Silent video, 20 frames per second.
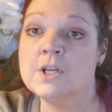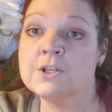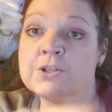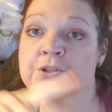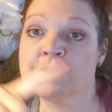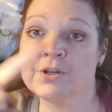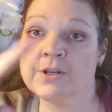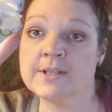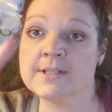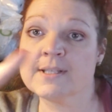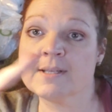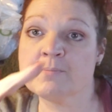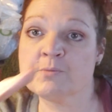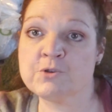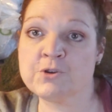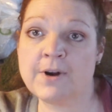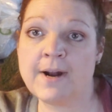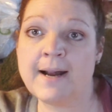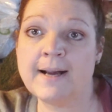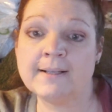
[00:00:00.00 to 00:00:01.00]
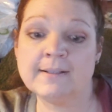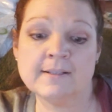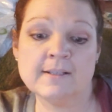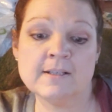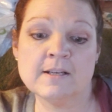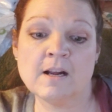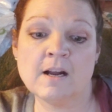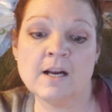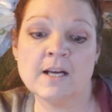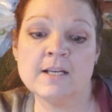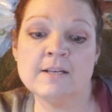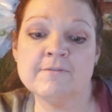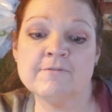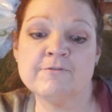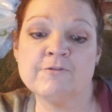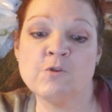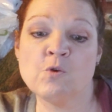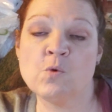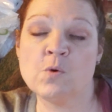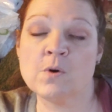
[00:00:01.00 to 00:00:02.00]
So you subtract the 9 and
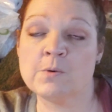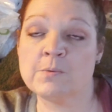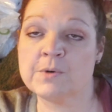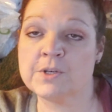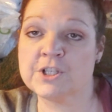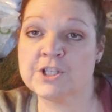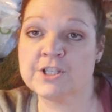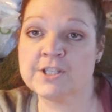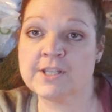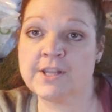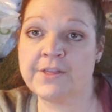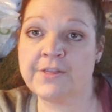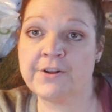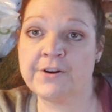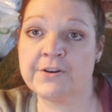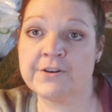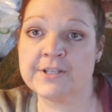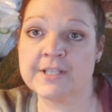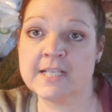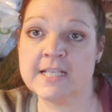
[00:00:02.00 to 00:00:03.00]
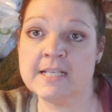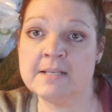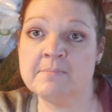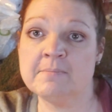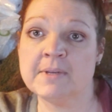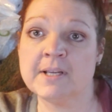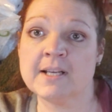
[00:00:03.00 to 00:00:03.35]
4, which is the 13,